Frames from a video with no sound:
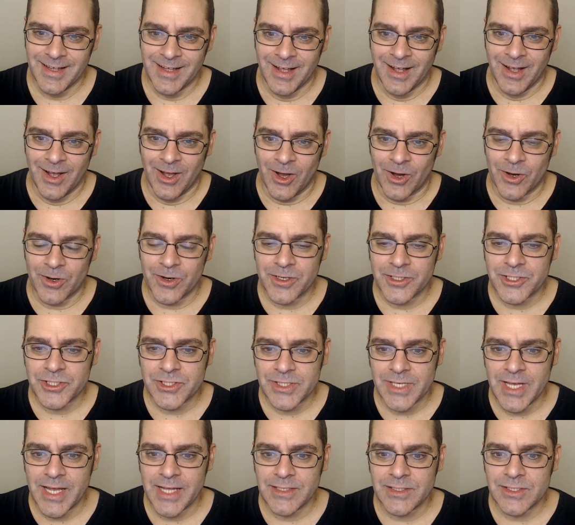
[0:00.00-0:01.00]
Her
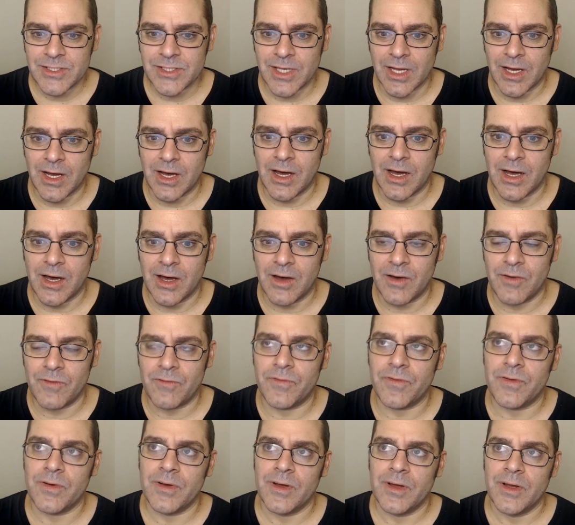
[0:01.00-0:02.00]
sense of
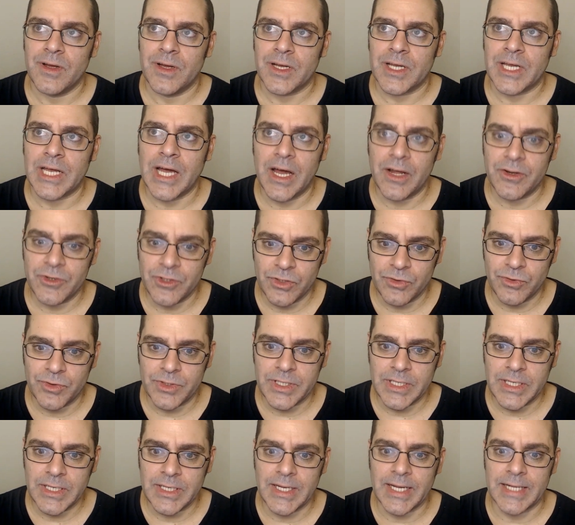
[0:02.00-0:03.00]

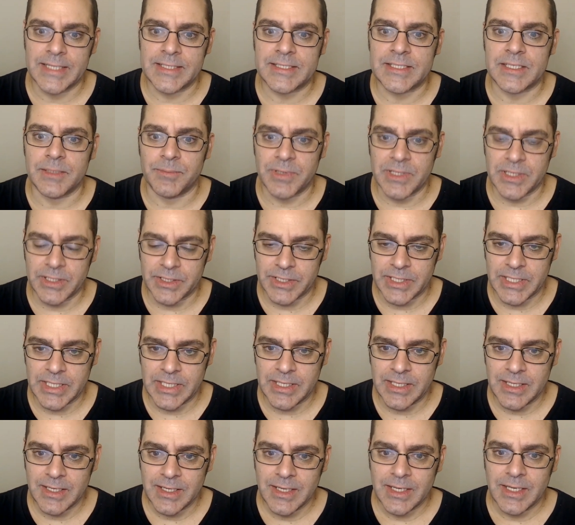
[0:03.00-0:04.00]
continuity and
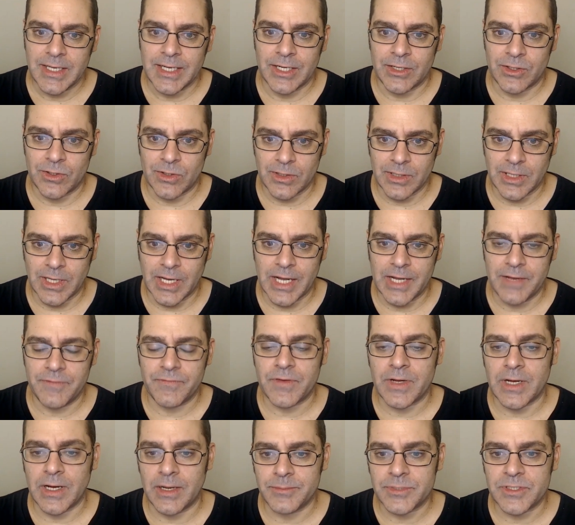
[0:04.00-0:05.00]
stability in her life
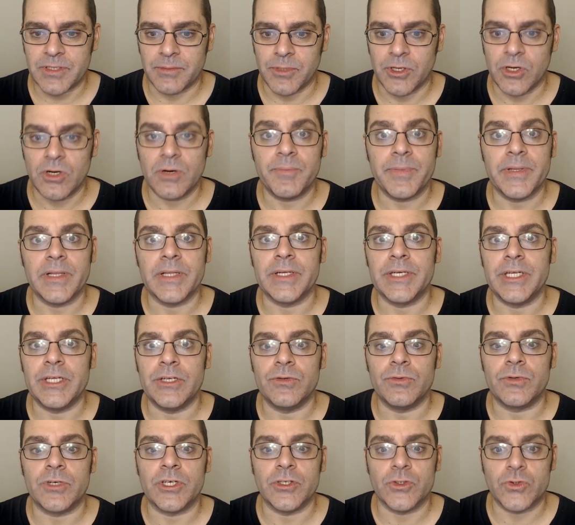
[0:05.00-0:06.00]
comes from her ability
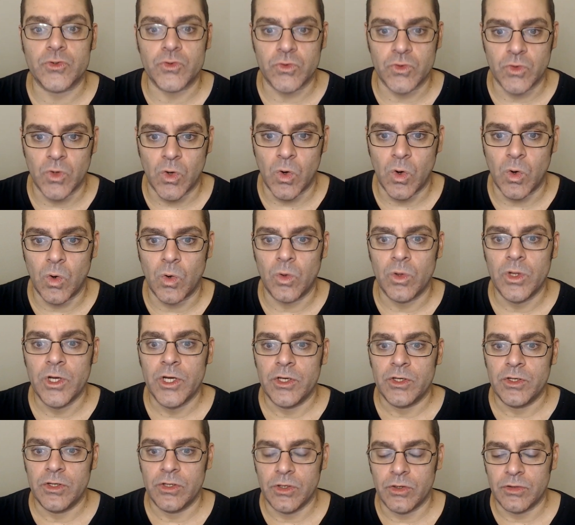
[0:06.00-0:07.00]
to control
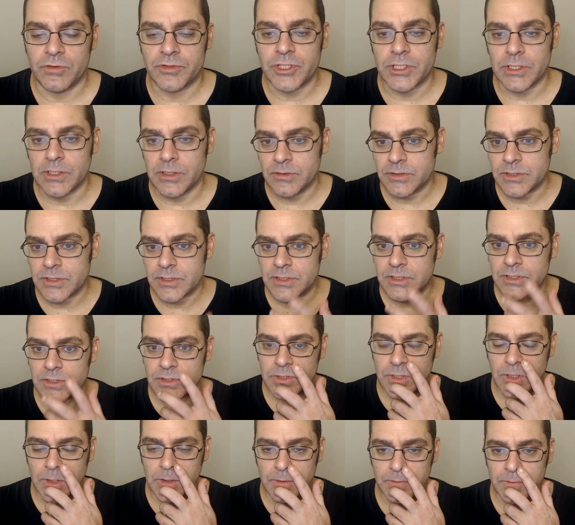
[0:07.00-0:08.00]
you. If she loses
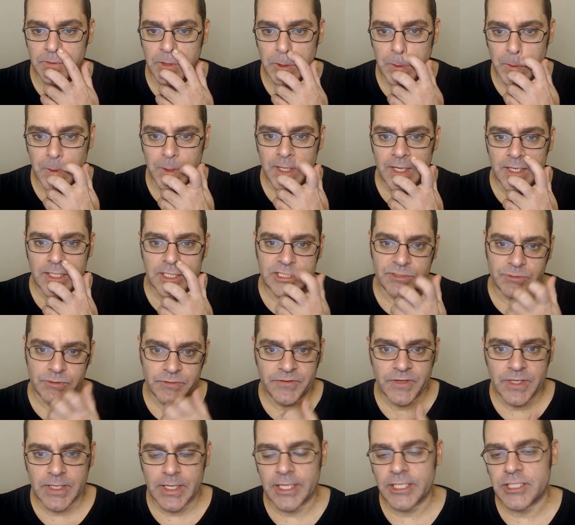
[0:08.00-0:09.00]
control of you, she would
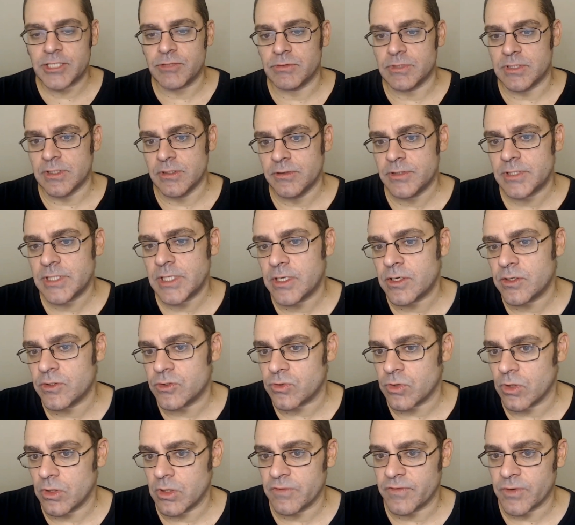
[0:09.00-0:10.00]
feel like she was losing
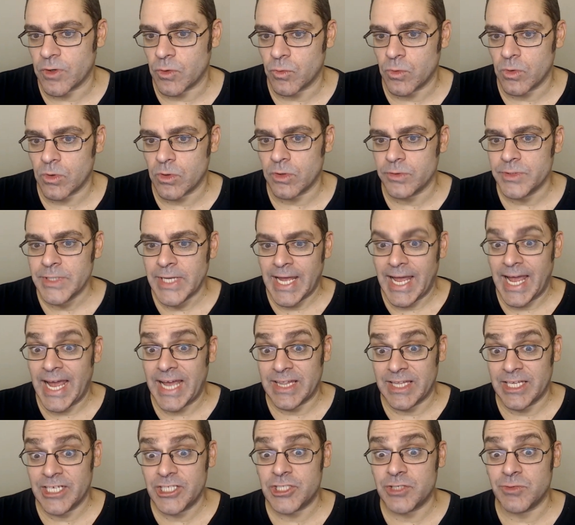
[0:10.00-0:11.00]
control of her world, and
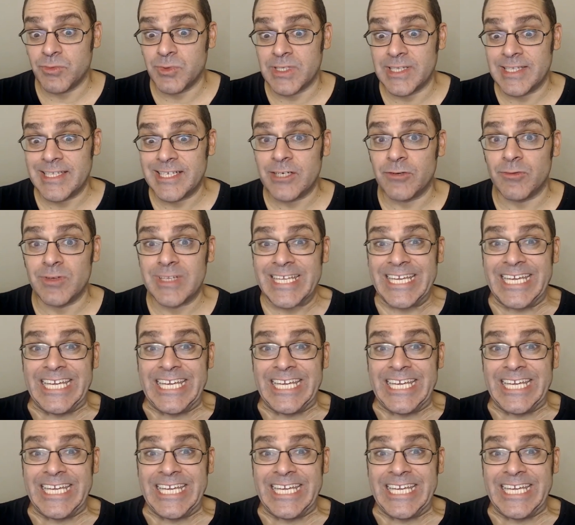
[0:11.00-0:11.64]
then she would literally